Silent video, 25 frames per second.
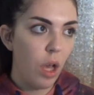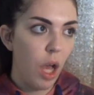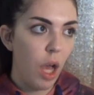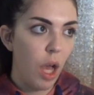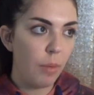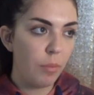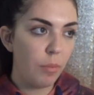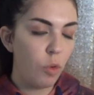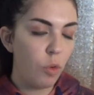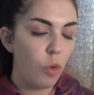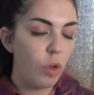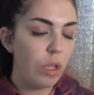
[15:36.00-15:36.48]

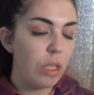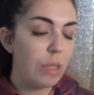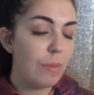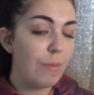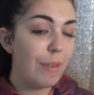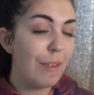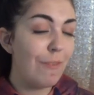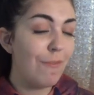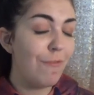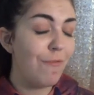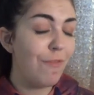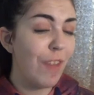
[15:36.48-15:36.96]
I'm going to
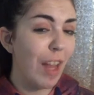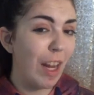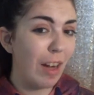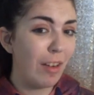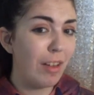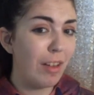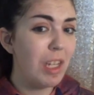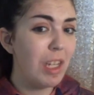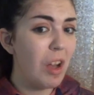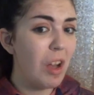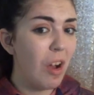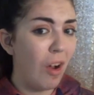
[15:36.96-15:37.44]
be
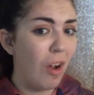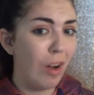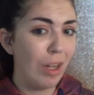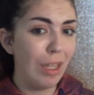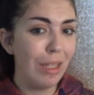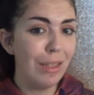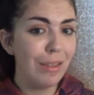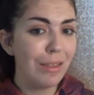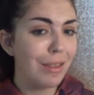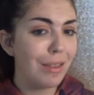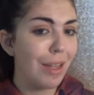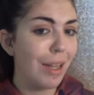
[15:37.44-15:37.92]
very
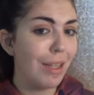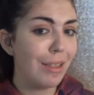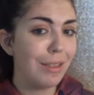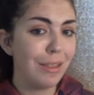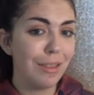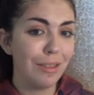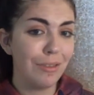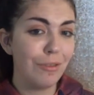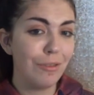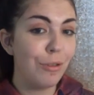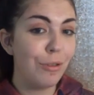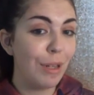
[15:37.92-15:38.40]
honest. I
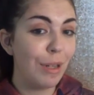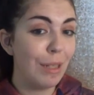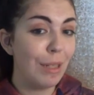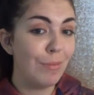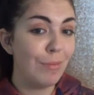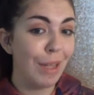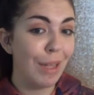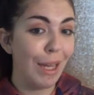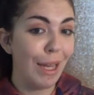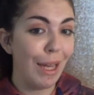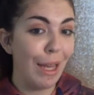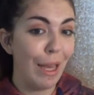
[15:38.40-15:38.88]

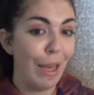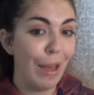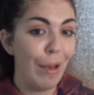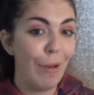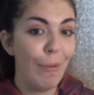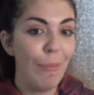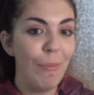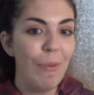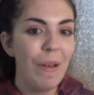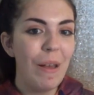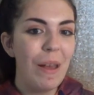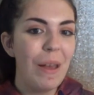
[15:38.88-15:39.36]
screamed at
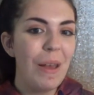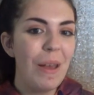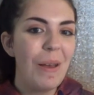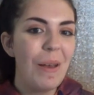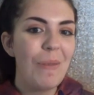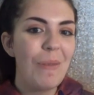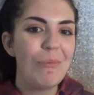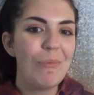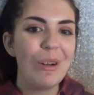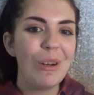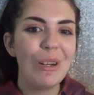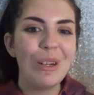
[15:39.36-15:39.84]
him,
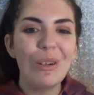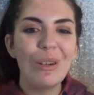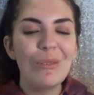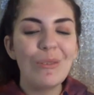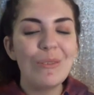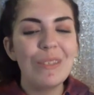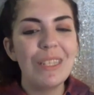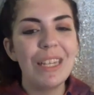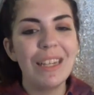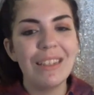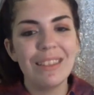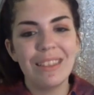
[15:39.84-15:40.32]
but
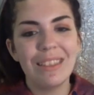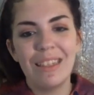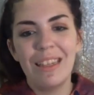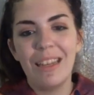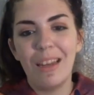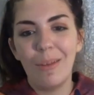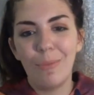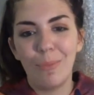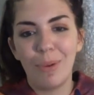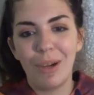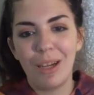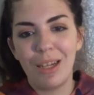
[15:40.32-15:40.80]
who doesn't
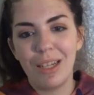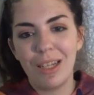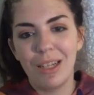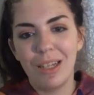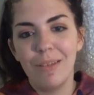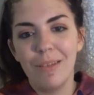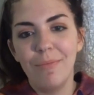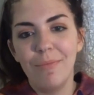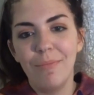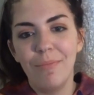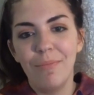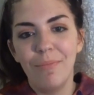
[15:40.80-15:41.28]
in a
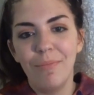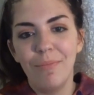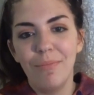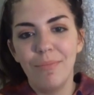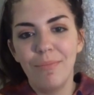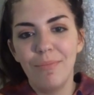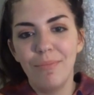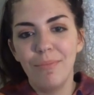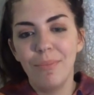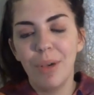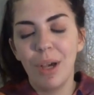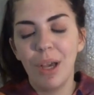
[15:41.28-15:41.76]
breakup?
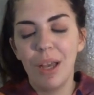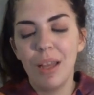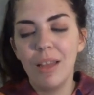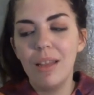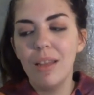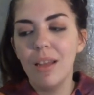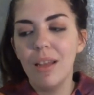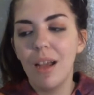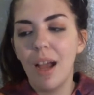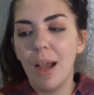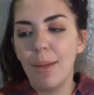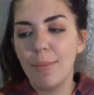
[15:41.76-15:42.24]
But
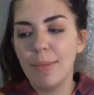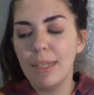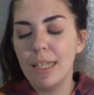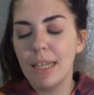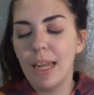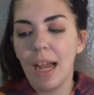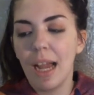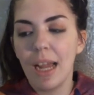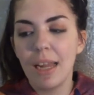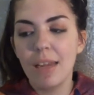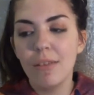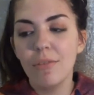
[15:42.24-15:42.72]
I
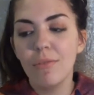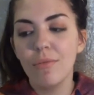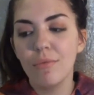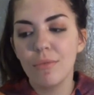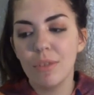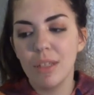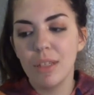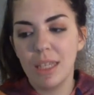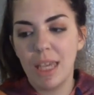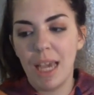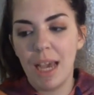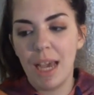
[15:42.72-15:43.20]
don't
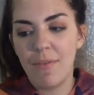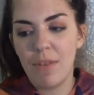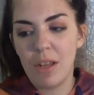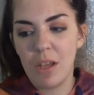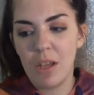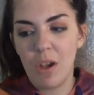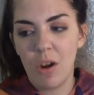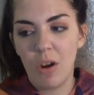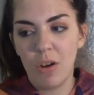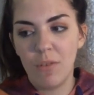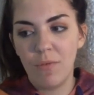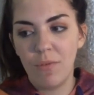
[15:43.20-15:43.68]
really have
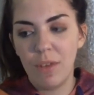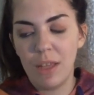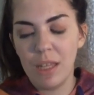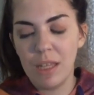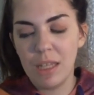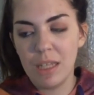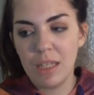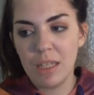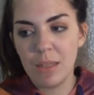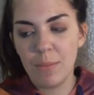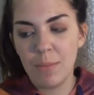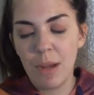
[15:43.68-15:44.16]
any hard
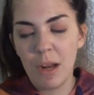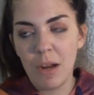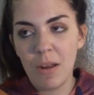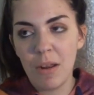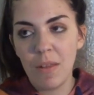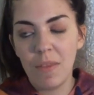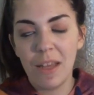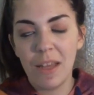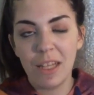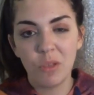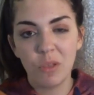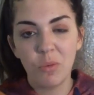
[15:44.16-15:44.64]
feelings about
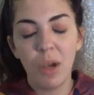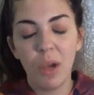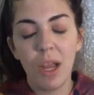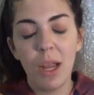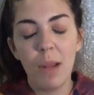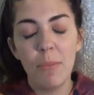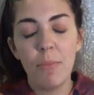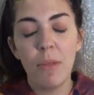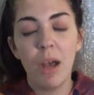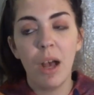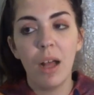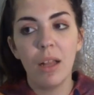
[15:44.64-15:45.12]
it. That's why
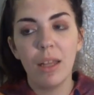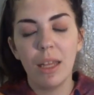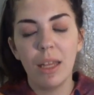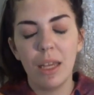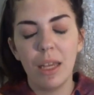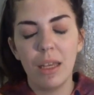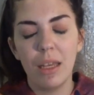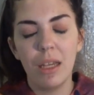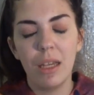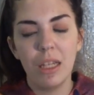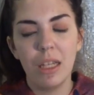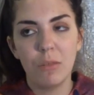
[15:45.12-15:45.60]
I'm not
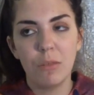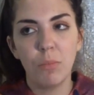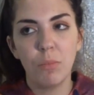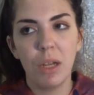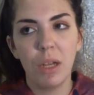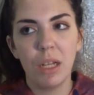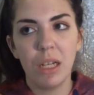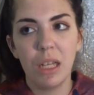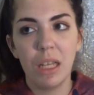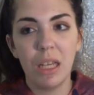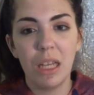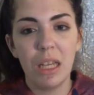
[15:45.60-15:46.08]
like
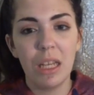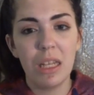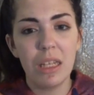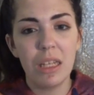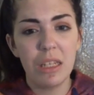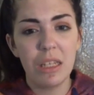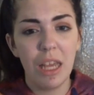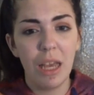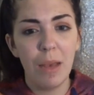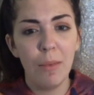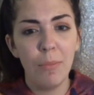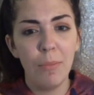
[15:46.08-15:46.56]
explaining
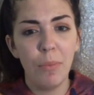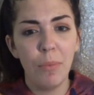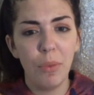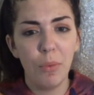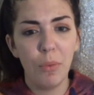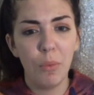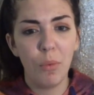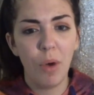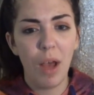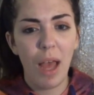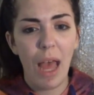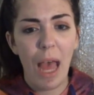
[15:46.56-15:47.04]
in depth
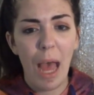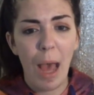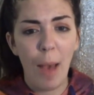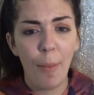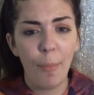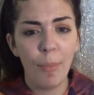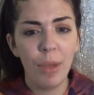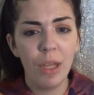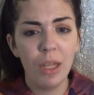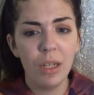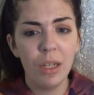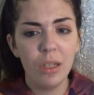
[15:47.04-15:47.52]
what
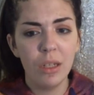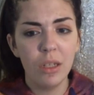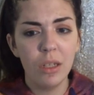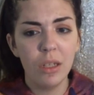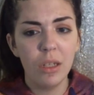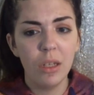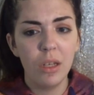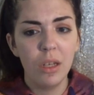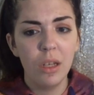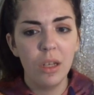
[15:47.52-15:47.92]
happened.